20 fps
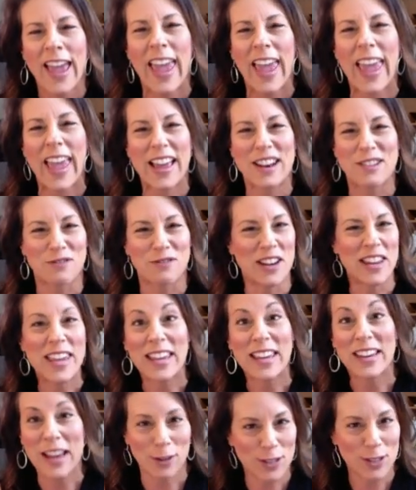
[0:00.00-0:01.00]
And when he
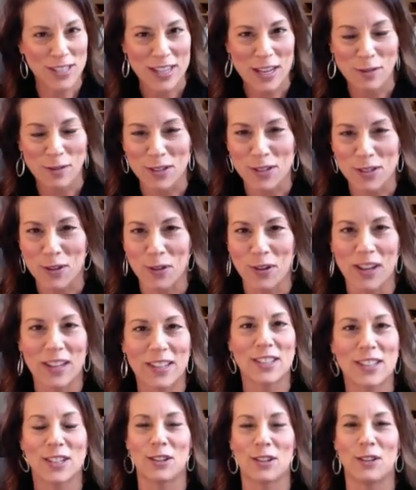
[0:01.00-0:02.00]
announced he was going
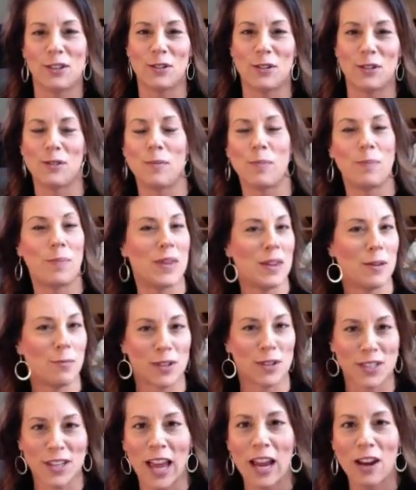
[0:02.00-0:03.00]
to be
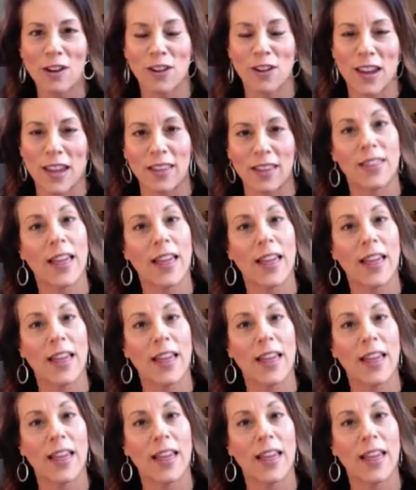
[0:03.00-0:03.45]
retiring,